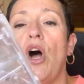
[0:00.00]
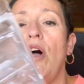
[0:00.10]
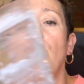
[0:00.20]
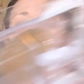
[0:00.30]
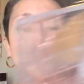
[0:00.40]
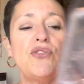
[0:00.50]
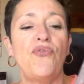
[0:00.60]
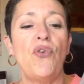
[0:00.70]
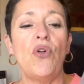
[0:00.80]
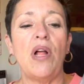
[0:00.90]
almost
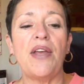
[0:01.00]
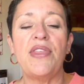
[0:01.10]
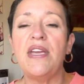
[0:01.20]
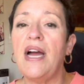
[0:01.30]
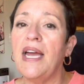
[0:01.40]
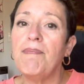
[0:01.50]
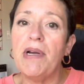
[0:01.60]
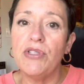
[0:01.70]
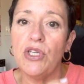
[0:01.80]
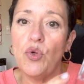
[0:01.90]
full. I think I had
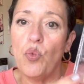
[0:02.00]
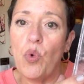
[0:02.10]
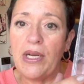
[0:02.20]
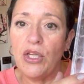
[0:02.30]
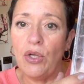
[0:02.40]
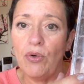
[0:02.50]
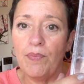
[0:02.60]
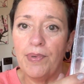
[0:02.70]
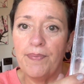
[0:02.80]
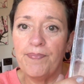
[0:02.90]
melted 1 cube,
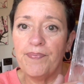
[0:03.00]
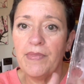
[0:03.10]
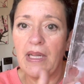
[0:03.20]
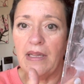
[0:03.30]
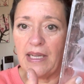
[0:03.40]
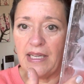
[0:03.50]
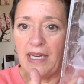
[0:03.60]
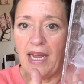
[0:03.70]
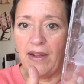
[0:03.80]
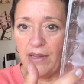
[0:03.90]
like in
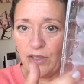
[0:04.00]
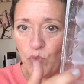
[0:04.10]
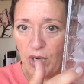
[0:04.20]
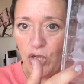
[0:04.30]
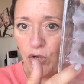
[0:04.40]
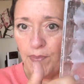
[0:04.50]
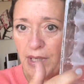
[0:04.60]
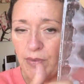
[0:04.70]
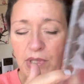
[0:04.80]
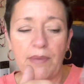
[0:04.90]
half, like 1 cube, but
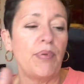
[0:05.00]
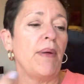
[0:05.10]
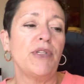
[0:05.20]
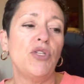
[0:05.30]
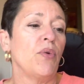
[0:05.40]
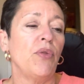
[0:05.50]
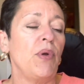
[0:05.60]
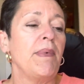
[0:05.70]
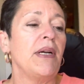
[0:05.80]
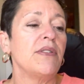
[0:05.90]
it was like probably 2 or 3
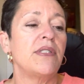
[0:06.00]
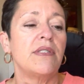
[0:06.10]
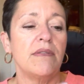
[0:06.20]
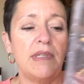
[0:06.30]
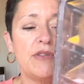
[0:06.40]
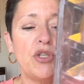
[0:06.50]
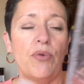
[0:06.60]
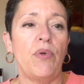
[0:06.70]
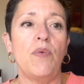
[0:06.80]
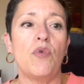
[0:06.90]
melts and 2 or
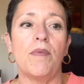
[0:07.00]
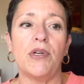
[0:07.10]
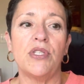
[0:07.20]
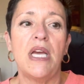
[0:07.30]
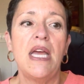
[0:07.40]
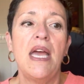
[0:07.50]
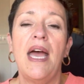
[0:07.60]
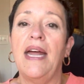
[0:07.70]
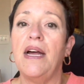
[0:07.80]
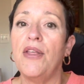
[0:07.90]
3 warmers.
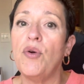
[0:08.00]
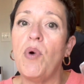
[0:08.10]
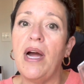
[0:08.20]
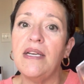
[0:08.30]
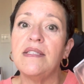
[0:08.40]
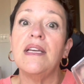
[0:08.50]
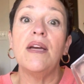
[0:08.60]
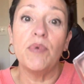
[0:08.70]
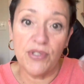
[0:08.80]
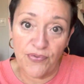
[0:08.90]
And otherwise
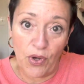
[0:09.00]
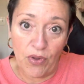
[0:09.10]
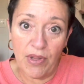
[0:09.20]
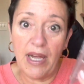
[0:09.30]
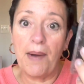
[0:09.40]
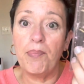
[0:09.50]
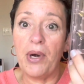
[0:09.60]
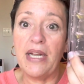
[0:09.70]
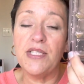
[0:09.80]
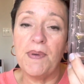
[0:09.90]
it was full, a
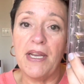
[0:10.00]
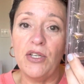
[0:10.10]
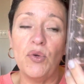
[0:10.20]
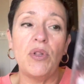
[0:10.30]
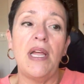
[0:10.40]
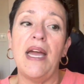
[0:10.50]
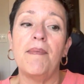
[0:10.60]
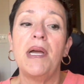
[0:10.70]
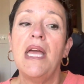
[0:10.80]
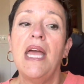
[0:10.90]
brand spanking new
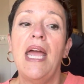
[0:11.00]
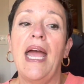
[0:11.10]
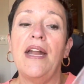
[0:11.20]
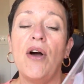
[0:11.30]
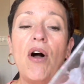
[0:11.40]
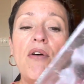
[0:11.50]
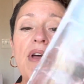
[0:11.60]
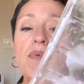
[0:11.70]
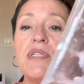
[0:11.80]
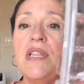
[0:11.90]
clam. And all that was